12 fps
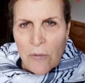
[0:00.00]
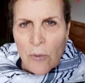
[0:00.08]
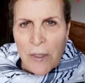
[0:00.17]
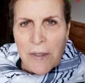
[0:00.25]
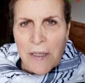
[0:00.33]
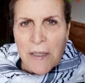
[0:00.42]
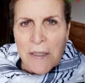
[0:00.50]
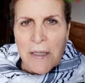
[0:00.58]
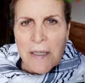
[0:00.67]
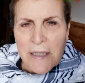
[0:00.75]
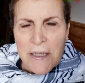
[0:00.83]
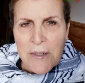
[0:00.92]
within
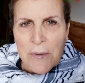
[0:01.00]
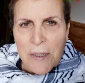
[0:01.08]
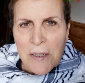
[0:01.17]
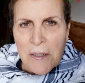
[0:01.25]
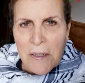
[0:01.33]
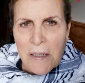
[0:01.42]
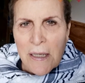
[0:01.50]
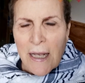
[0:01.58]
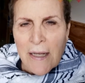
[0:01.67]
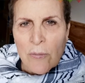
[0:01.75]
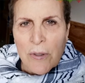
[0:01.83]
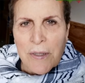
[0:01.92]
Israel
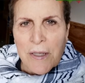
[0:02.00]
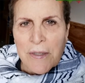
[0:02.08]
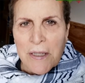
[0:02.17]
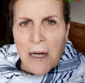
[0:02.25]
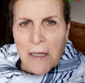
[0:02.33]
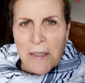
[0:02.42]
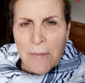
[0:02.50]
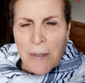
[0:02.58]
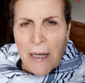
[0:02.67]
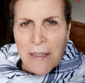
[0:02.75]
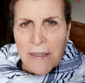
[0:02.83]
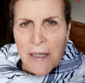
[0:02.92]
and within the
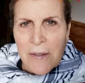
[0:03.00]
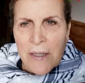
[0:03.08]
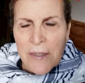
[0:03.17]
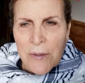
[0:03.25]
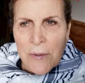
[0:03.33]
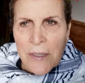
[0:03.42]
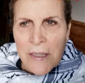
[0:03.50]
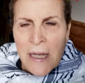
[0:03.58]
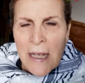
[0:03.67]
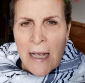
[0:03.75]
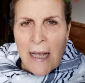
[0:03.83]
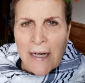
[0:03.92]
occupied territory,
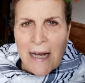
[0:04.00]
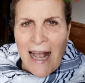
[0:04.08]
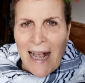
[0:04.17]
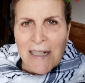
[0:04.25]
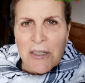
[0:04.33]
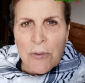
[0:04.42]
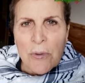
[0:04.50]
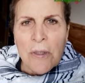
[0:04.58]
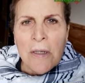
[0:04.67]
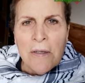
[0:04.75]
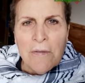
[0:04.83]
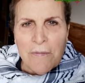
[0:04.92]
and
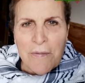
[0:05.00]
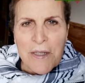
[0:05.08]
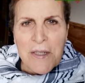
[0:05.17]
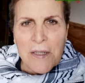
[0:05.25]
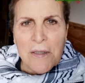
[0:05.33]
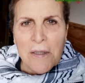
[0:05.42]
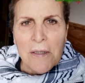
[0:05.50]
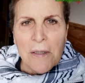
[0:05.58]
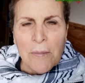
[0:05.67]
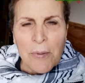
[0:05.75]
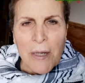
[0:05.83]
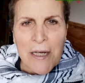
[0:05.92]
actual physical
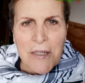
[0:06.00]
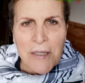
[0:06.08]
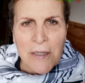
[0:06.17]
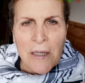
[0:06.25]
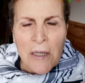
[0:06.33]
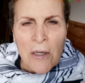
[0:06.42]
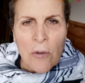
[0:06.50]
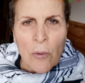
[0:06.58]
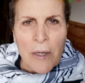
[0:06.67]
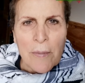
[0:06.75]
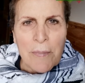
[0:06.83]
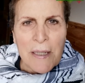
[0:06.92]
oppression,
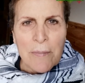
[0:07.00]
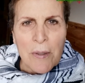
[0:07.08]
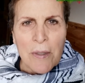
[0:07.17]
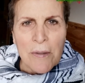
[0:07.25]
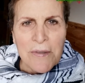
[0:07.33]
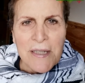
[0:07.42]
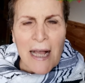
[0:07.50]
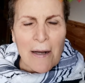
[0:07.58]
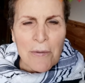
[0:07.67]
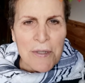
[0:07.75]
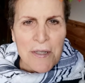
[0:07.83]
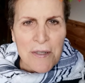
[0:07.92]
where people's
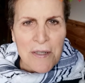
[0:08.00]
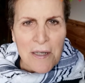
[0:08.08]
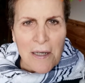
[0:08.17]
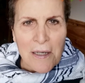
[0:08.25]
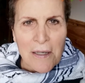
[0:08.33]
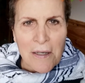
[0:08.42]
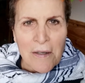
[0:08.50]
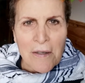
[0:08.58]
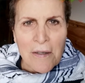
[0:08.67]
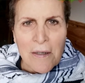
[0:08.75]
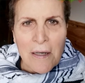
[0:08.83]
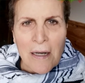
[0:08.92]
houses
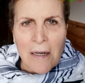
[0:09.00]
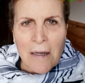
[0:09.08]
are